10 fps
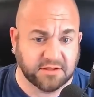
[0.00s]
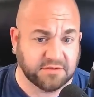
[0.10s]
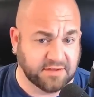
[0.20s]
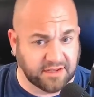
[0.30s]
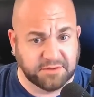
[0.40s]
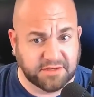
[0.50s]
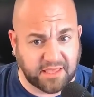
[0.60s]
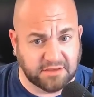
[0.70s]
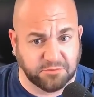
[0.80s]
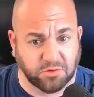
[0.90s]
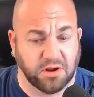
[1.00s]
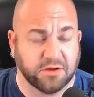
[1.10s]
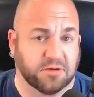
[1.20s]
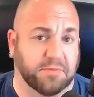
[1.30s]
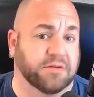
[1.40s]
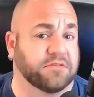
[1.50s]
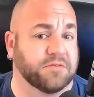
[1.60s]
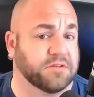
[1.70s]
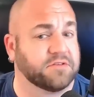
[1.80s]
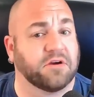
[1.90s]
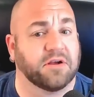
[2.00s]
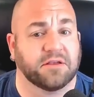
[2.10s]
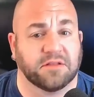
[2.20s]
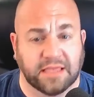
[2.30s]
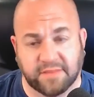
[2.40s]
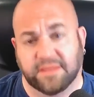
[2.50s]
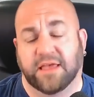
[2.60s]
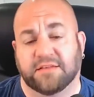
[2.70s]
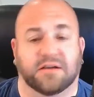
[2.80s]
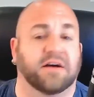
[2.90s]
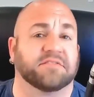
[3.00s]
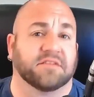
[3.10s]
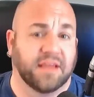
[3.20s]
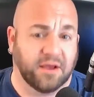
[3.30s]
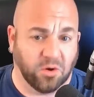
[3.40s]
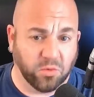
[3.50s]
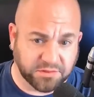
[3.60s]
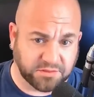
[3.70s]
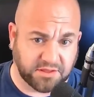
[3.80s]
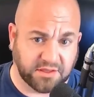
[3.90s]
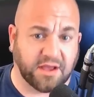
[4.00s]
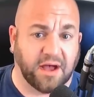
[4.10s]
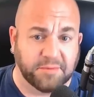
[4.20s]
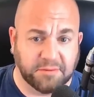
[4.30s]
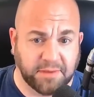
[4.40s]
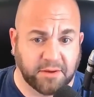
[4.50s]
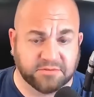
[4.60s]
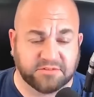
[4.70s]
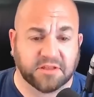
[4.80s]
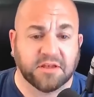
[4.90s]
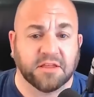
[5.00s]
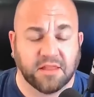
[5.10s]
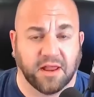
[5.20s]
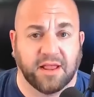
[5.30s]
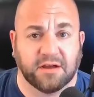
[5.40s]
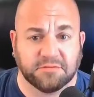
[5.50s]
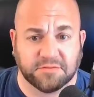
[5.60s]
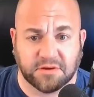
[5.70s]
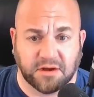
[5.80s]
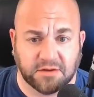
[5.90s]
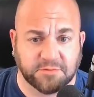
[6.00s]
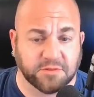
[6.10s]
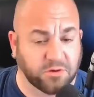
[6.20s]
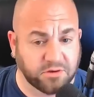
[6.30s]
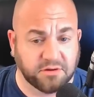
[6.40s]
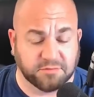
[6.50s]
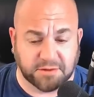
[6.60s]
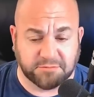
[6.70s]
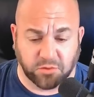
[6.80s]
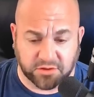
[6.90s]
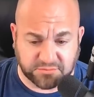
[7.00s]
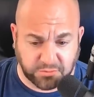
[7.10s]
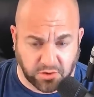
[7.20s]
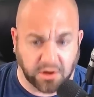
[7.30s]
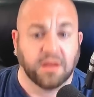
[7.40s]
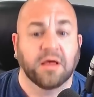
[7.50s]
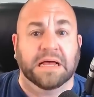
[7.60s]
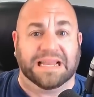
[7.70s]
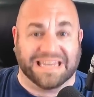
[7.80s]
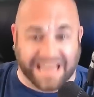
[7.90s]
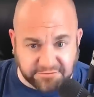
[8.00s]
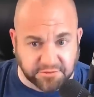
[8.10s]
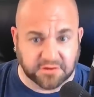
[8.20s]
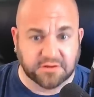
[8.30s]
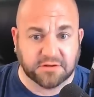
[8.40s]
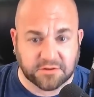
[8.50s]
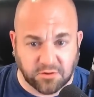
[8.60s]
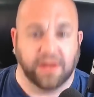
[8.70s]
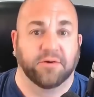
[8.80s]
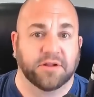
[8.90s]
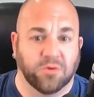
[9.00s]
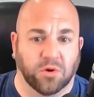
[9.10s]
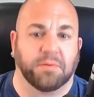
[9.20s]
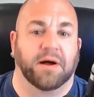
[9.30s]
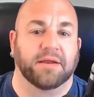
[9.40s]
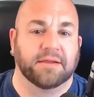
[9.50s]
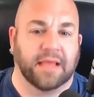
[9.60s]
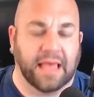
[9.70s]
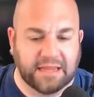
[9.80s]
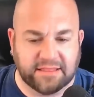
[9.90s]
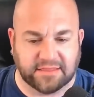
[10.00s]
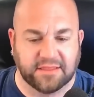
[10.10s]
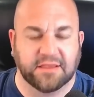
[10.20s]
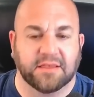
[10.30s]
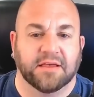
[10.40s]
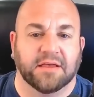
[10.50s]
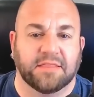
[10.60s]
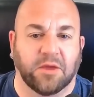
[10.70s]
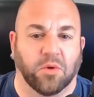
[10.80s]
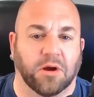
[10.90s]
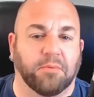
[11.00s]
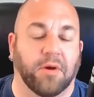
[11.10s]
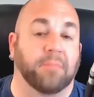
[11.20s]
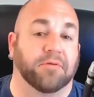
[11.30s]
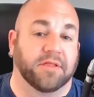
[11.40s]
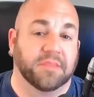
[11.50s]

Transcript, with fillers: Diamond K400 mounts for the Tar Heel and the ATAS, and now with the Comet mounts that I have uh, for the hood of my Ford Explorer. Never grounded or bonded anything. They work properly.